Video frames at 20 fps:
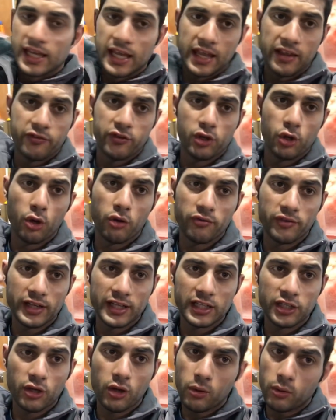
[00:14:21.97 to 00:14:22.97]
If you
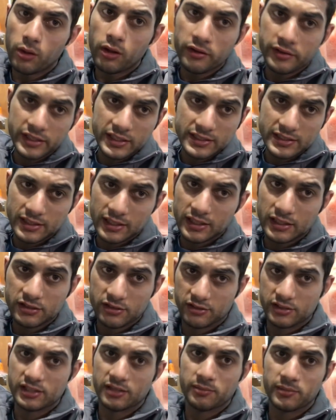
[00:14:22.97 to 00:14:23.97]
already know all these things
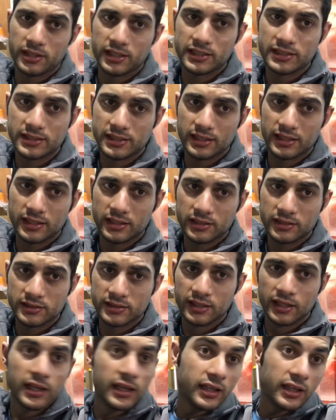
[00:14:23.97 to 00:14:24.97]
or some of these
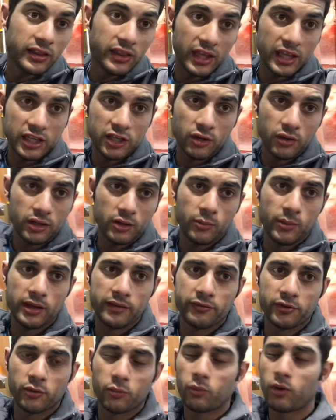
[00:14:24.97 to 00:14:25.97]
things, thank you anyway for